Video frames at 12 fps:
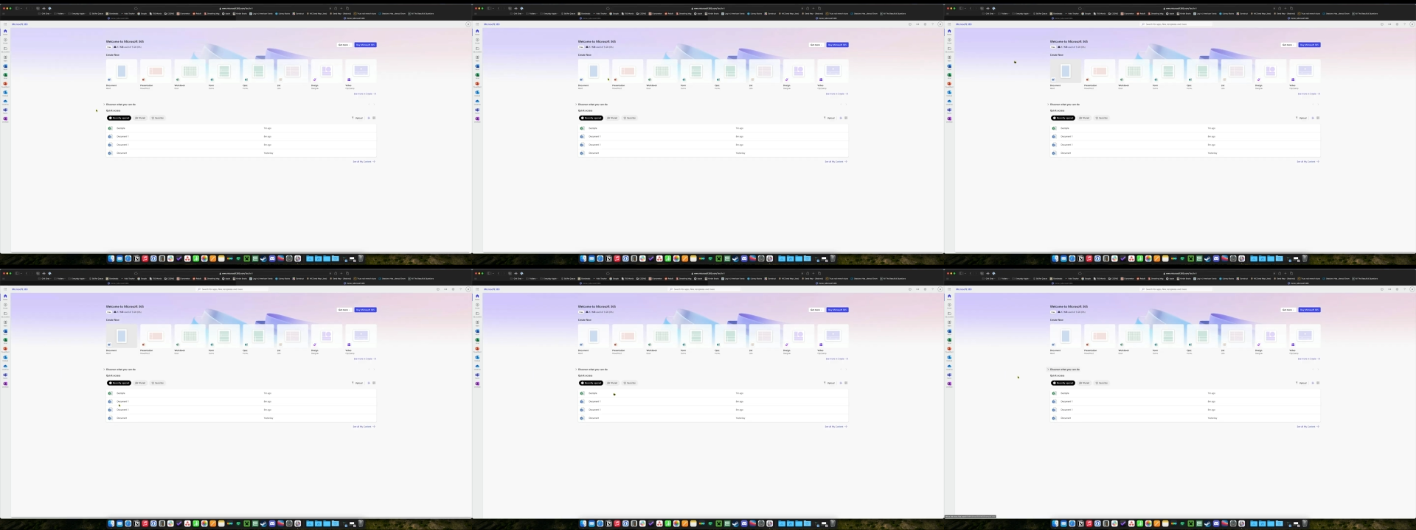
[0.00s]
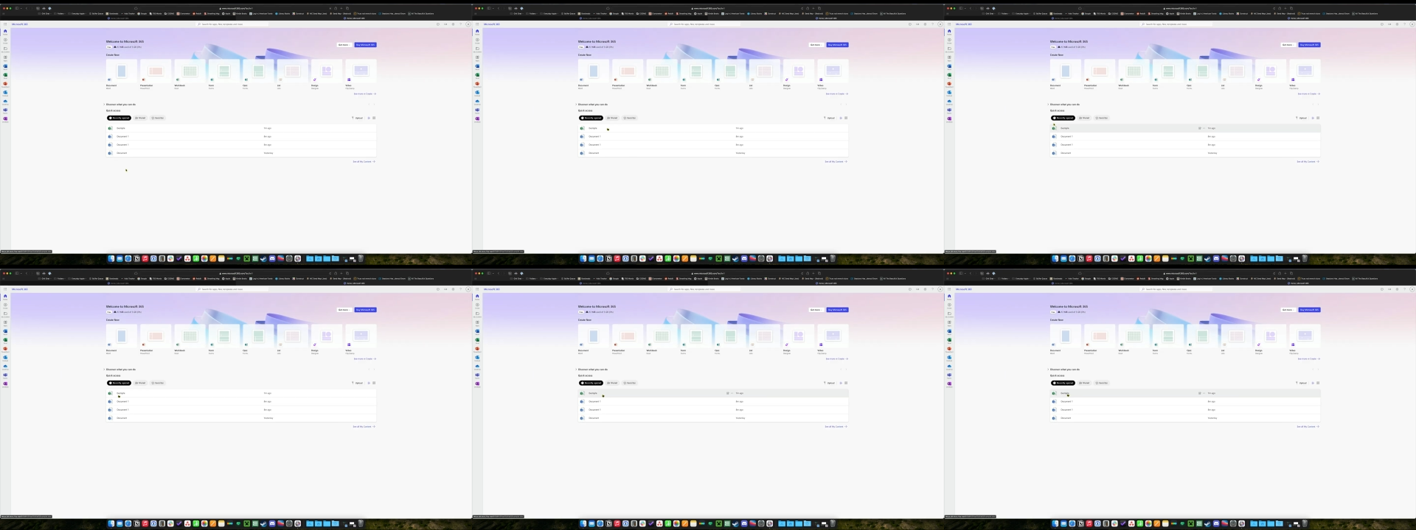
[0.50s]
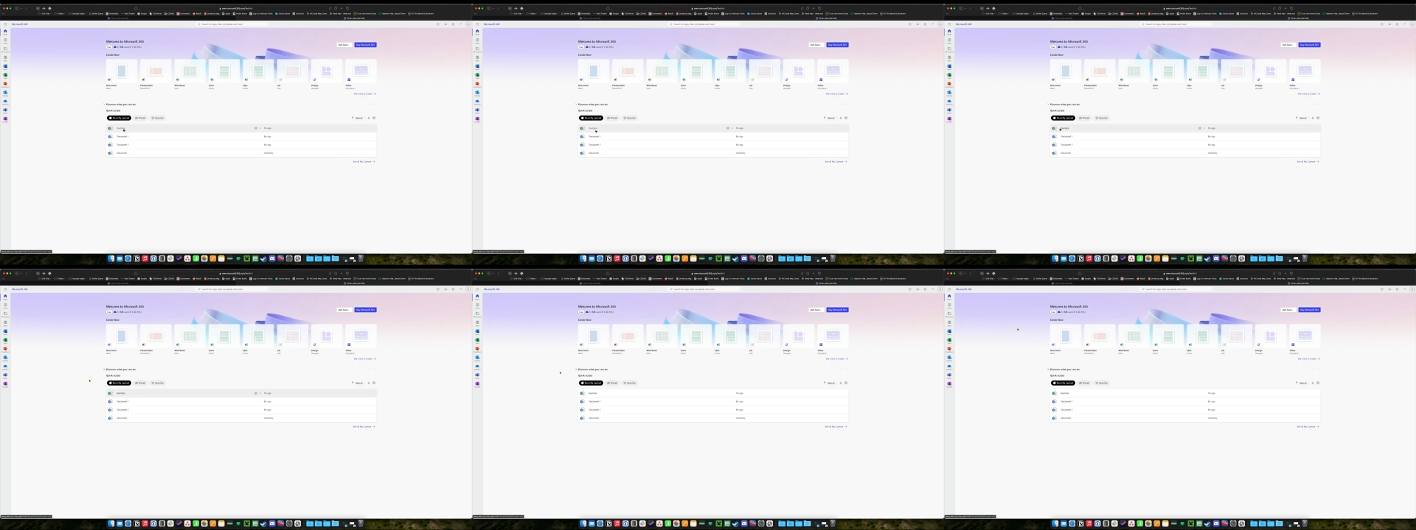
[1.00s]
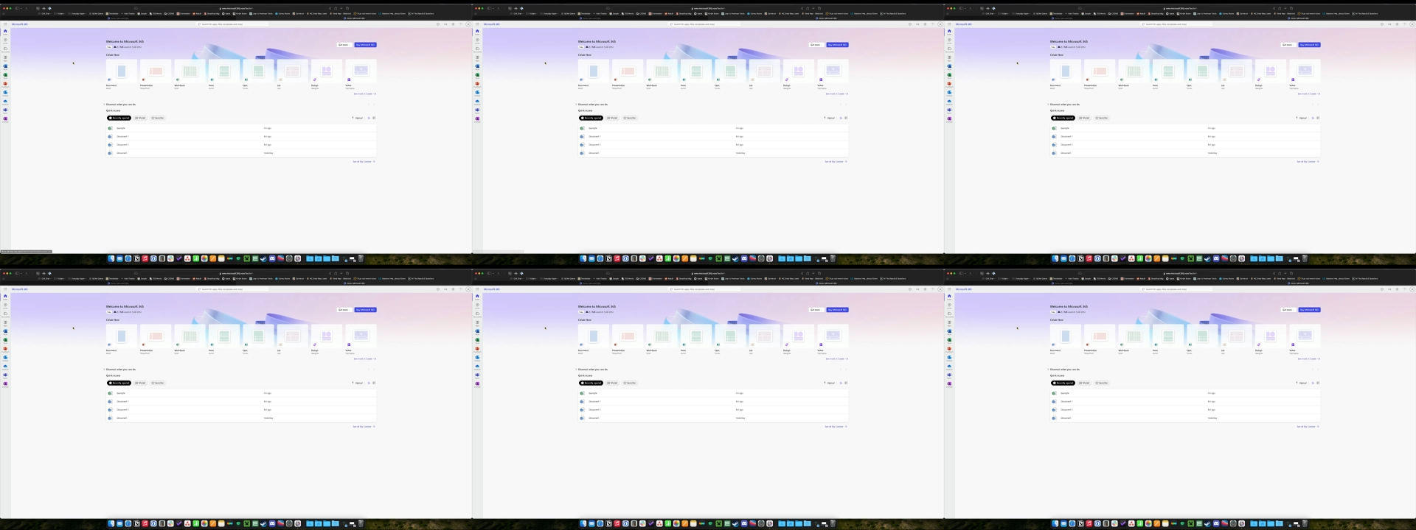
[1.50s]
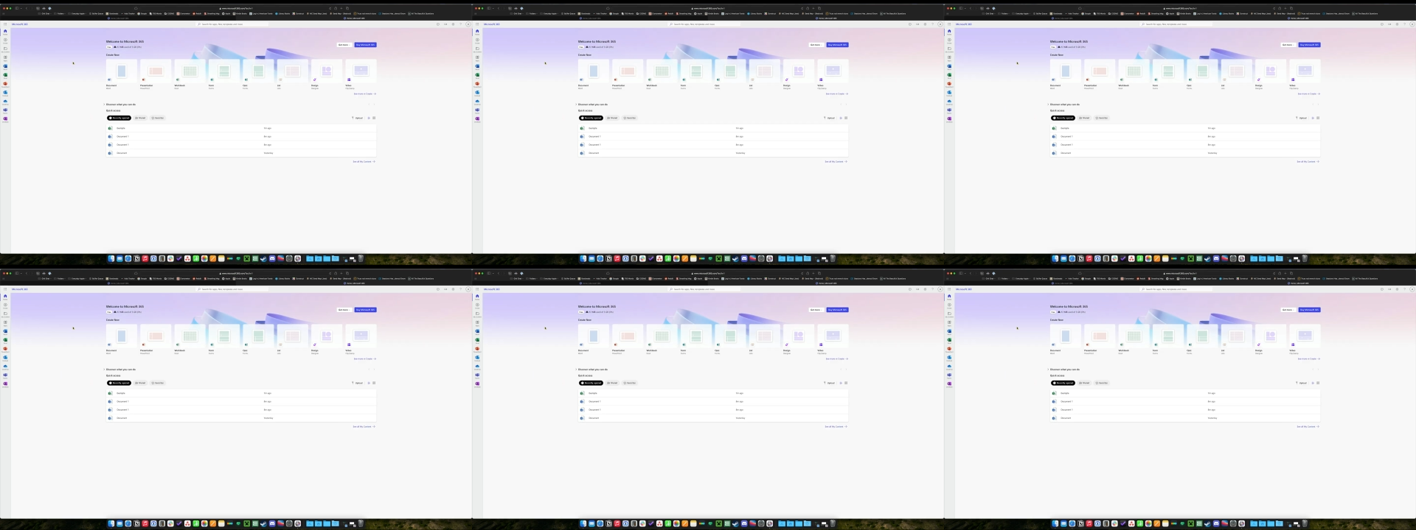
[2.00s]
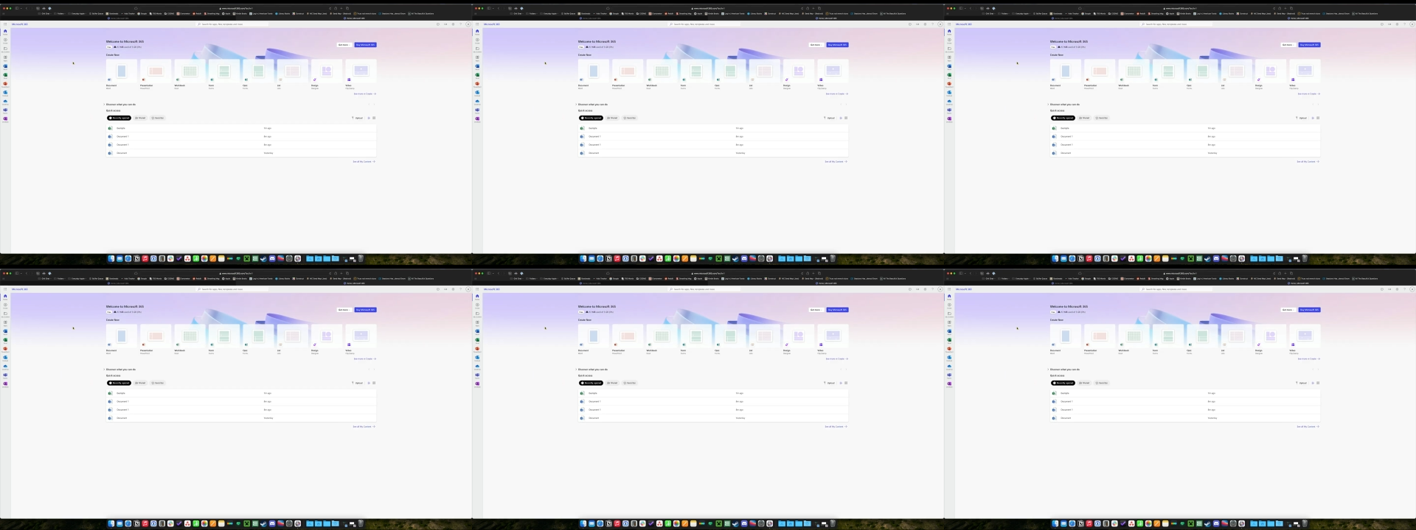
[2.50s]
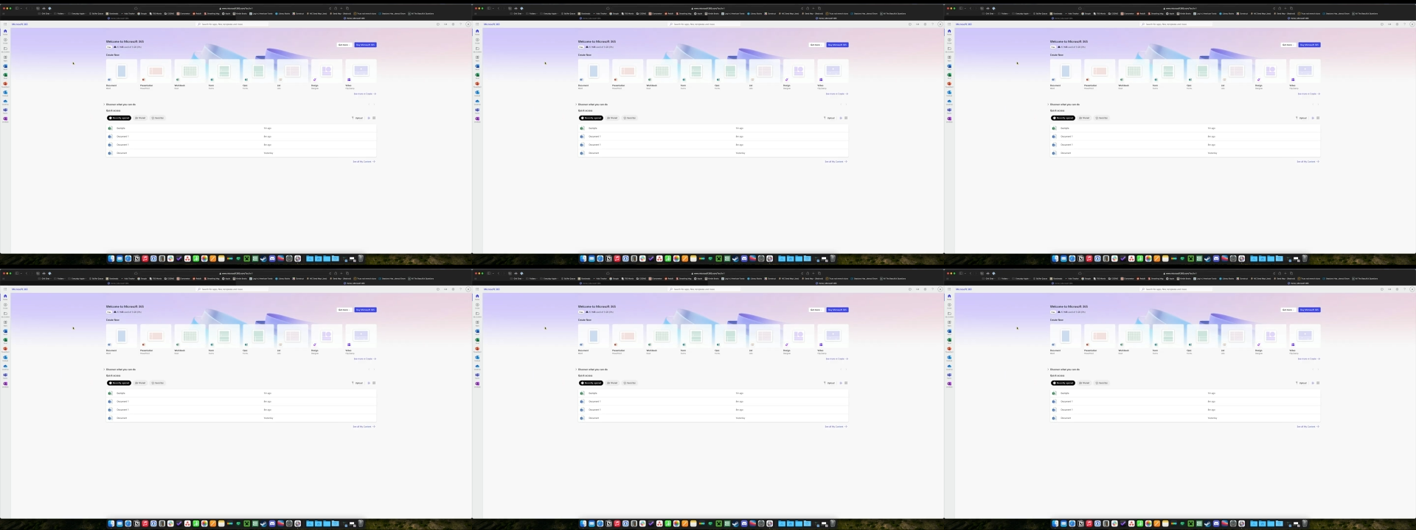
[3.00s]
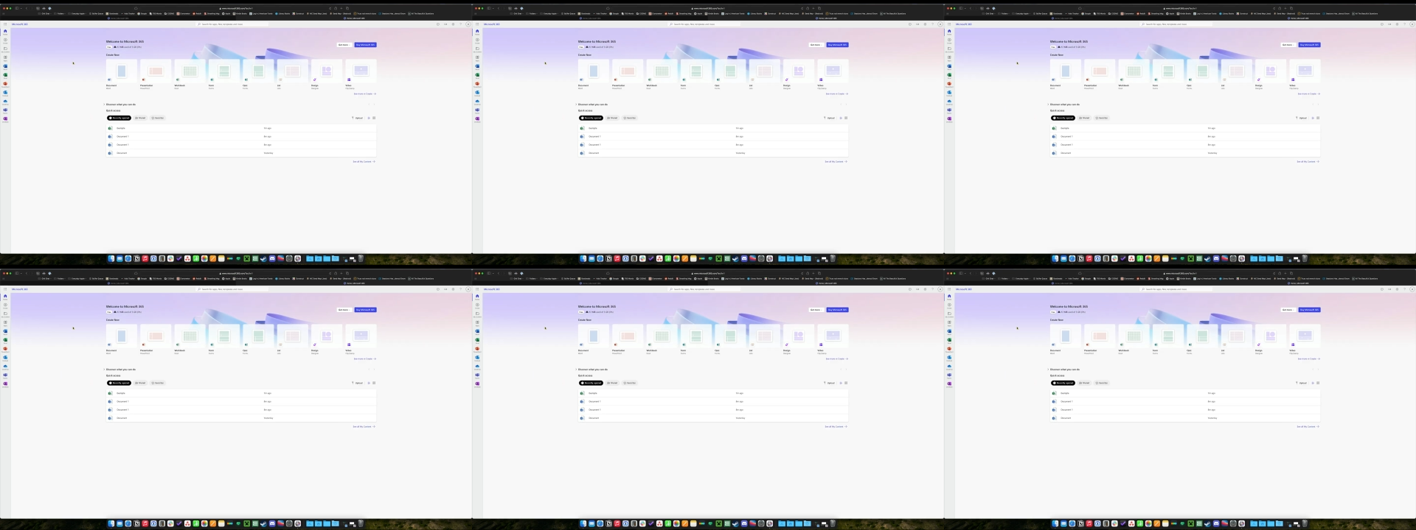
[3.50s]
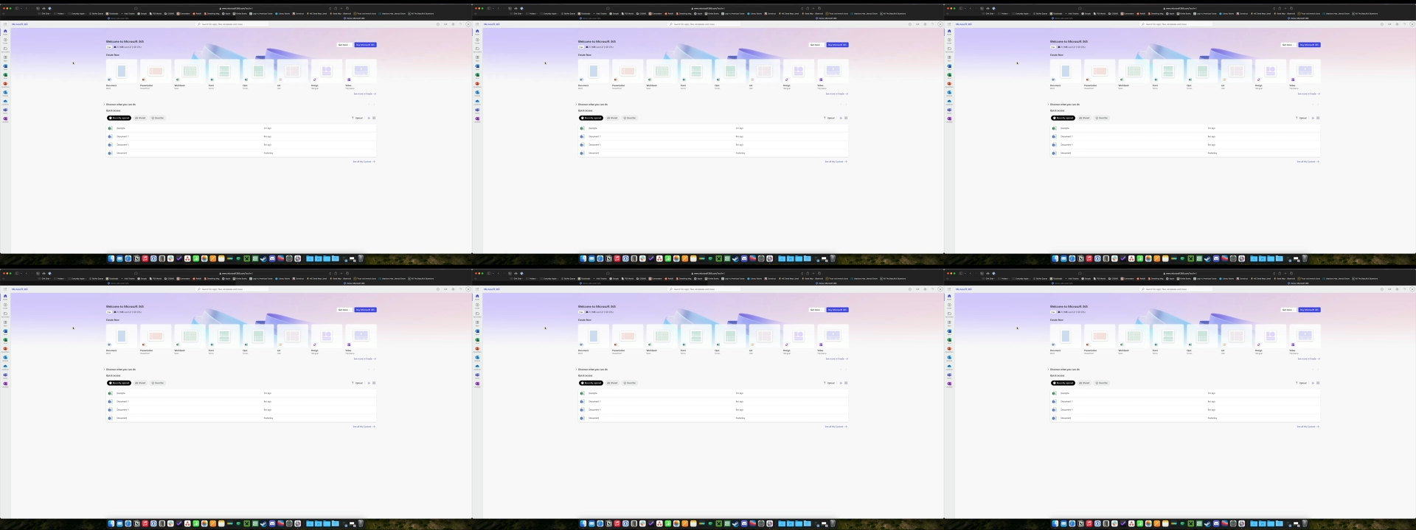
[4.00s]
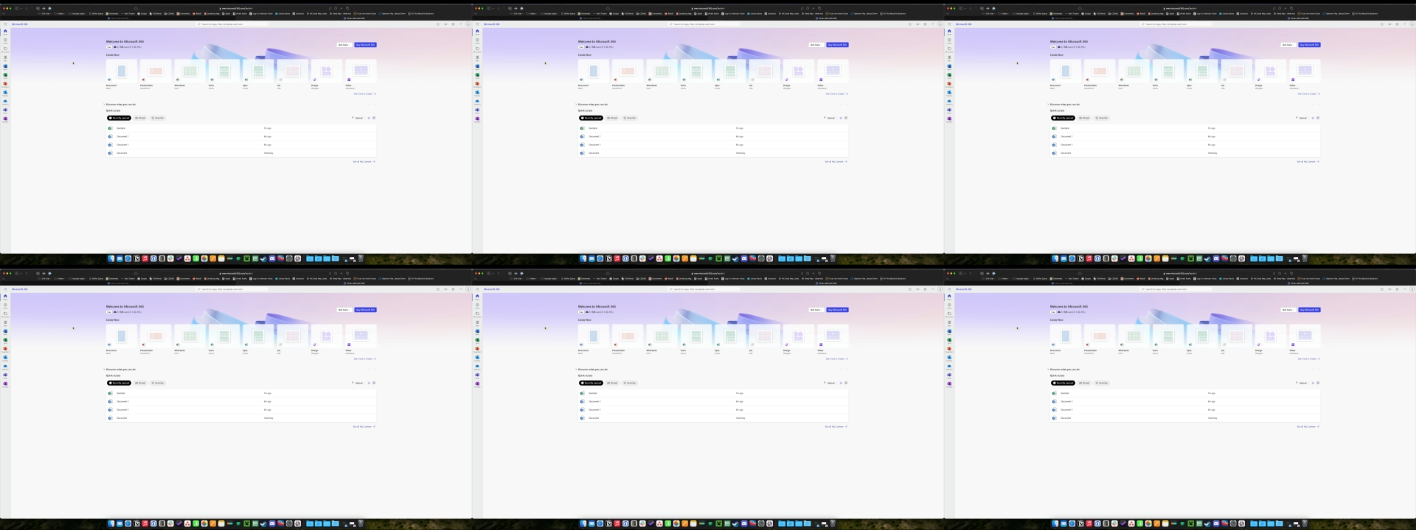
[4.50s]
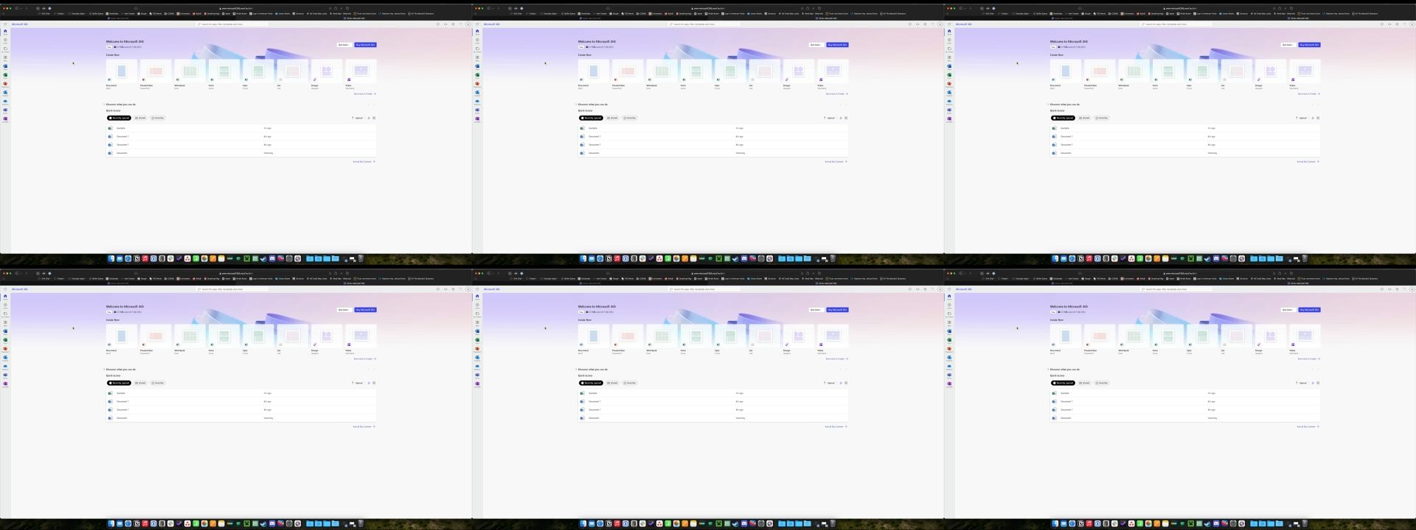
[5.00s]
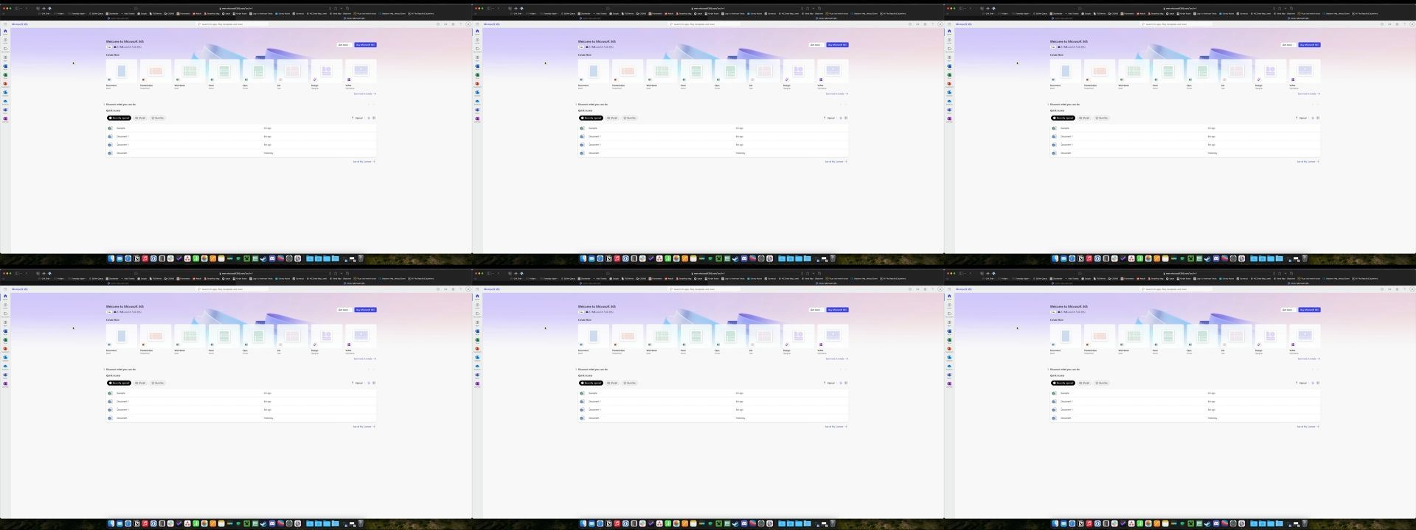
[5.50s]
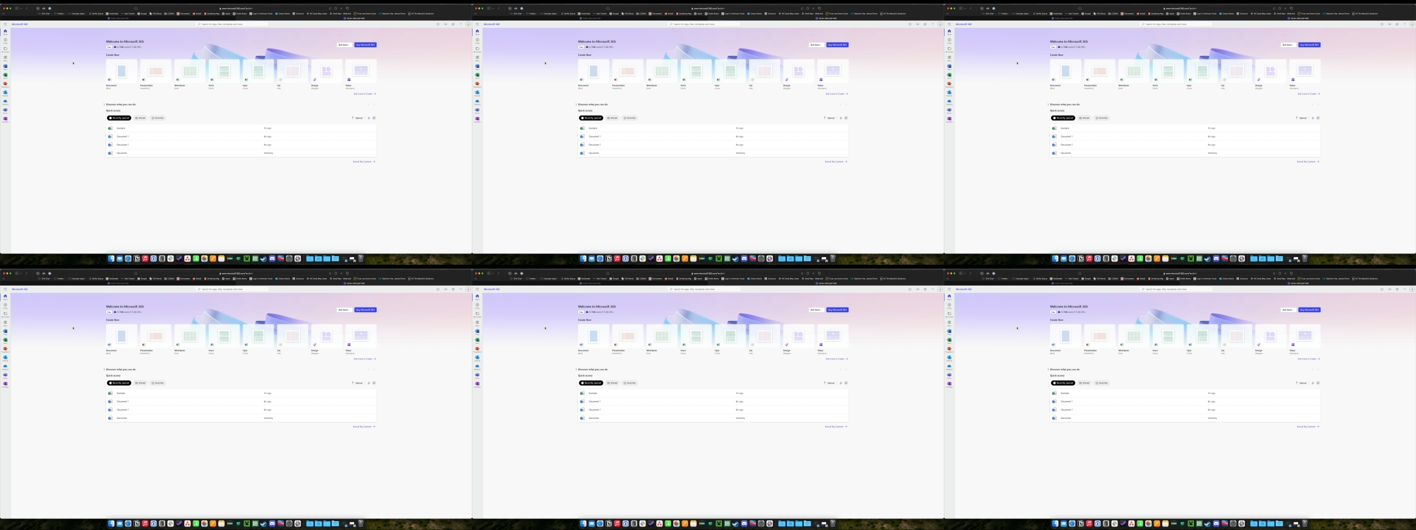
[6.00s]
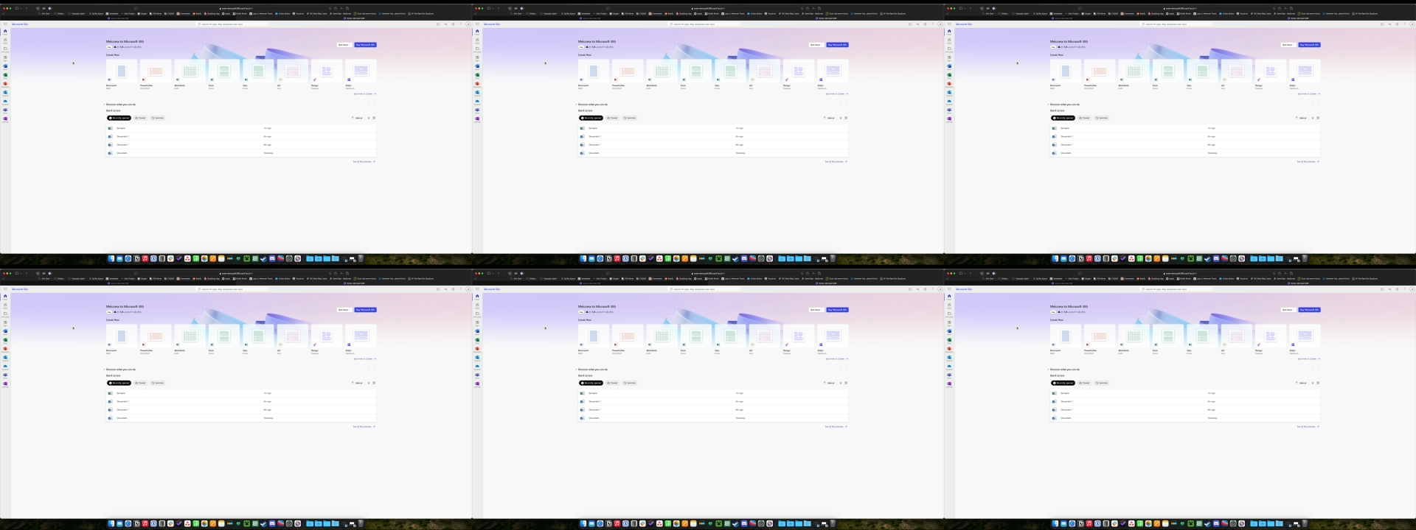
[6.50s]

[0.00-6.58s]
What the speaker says: Nobody's mouth can be seen.